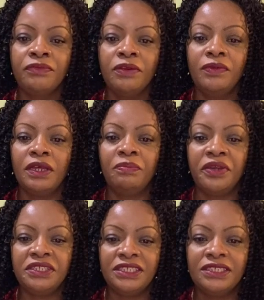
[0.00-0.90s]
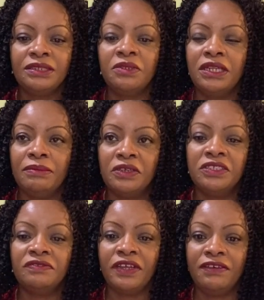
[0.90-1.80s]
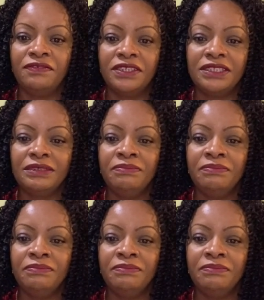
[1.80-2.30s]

with a predictable amount of effort.